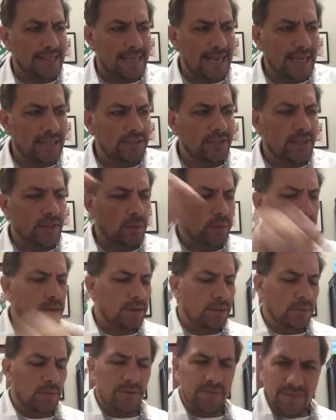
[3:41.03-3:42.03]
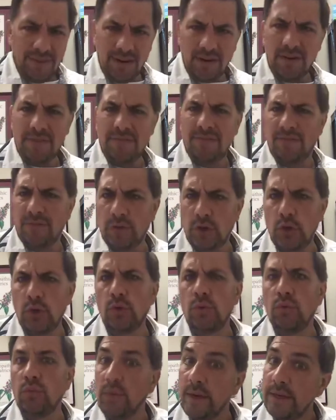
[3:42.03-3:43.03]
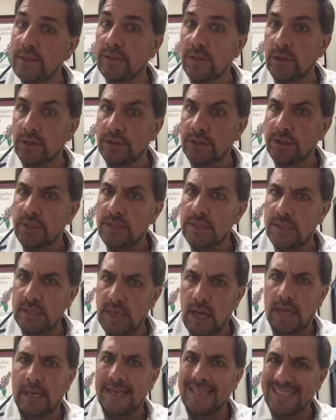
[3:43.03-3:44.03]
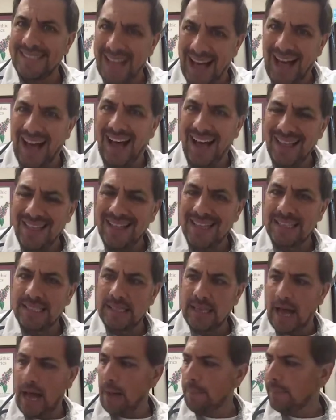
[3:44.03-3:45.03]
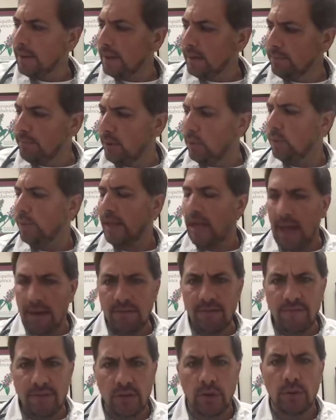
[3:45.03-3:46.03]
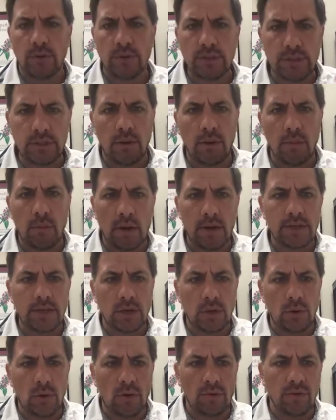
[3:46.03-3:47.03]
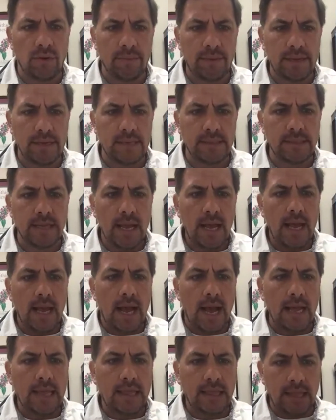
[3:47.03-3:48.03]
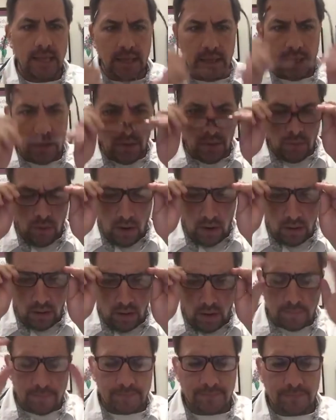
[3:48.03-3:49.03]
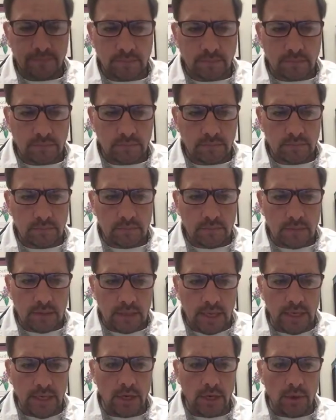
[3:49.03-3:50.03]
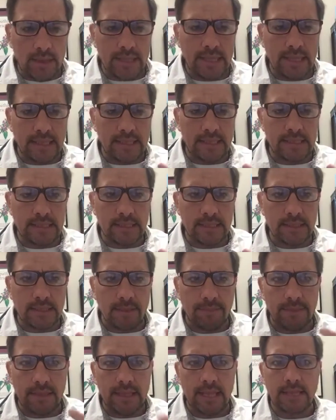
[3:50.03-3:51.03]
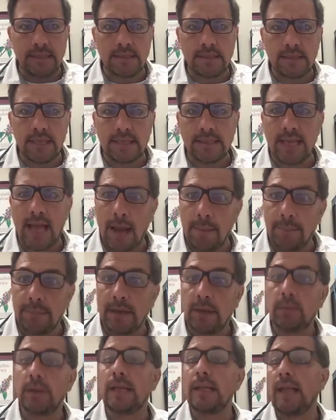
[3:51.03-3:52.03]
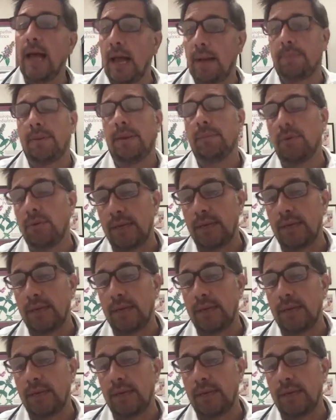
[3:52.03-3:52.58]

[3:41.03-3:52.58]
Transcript: And actually, there were very few research studies on this topic, but we have a few. And so I wanted to go over it because I think you are, I think this is something that's happening with a lot of people.